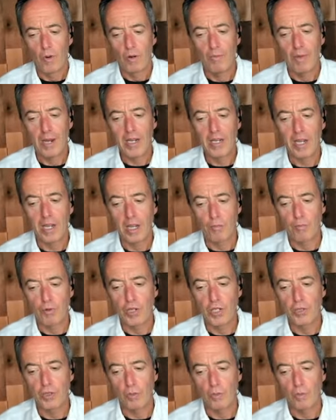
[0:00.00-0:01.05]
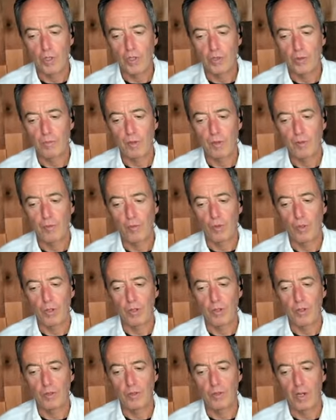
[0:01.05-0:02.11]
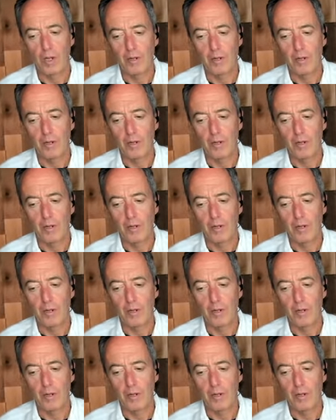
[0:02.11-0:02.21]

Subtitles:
my calibration was before